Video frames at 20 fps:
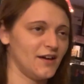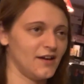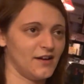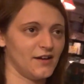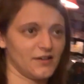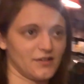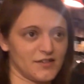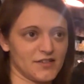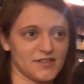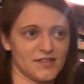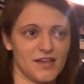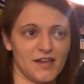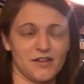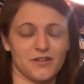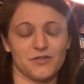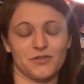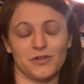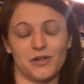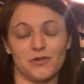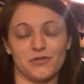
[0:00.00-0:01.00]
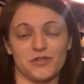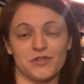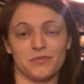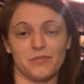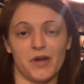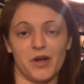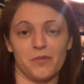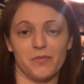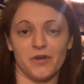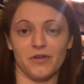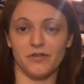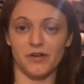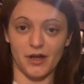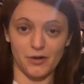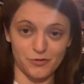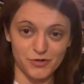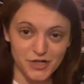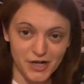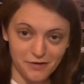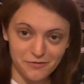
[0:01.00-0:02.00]
because uh, they're closed at the moment,
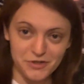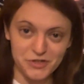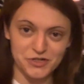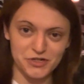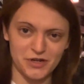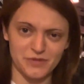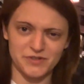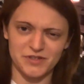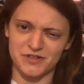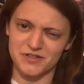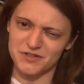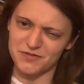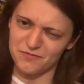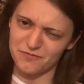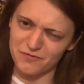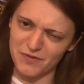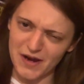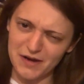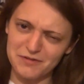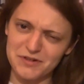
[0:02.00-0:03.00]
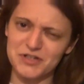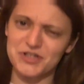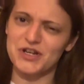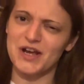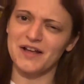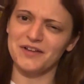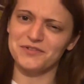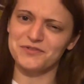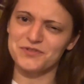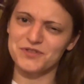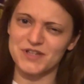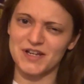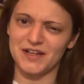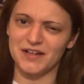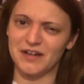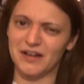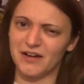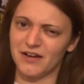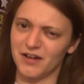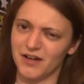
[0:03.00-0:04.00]
no charity shops, so it's very
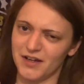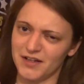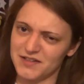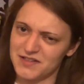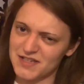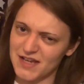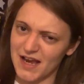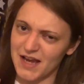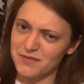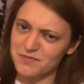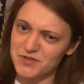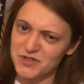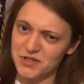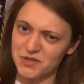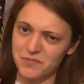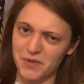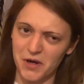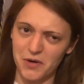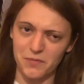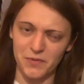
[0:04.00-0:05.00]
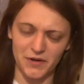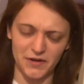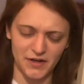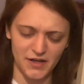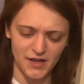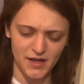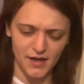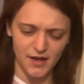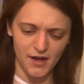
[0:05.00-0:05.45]
challenging uh, times at the moment.